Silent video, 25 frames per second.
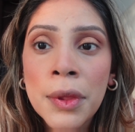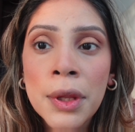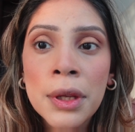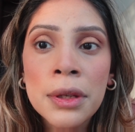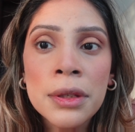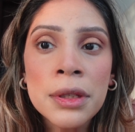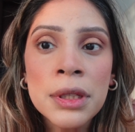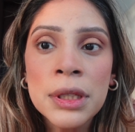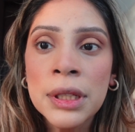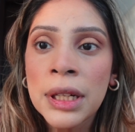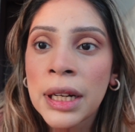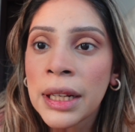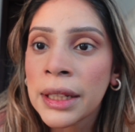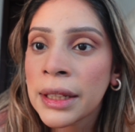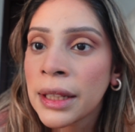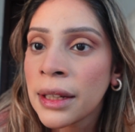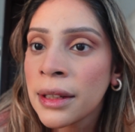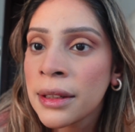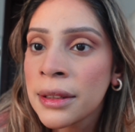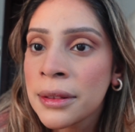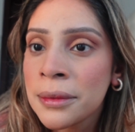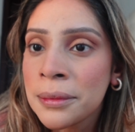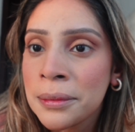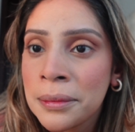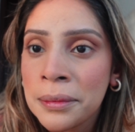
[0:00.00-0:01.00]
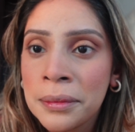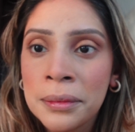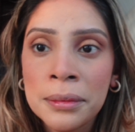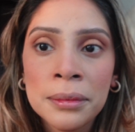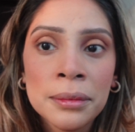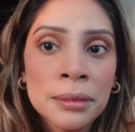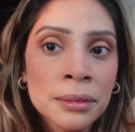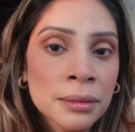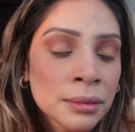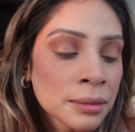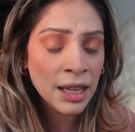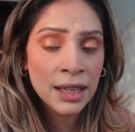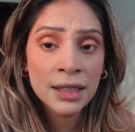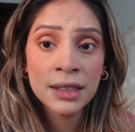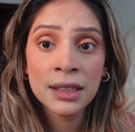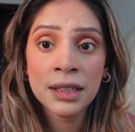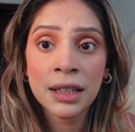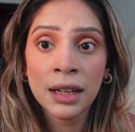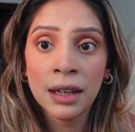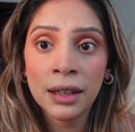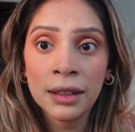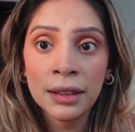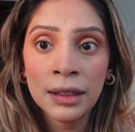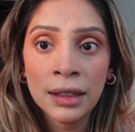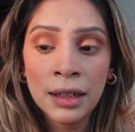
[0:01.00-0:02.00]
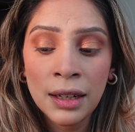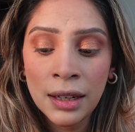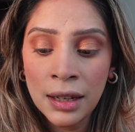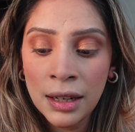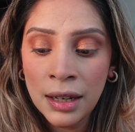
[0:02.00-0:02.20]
Just like that. That's done.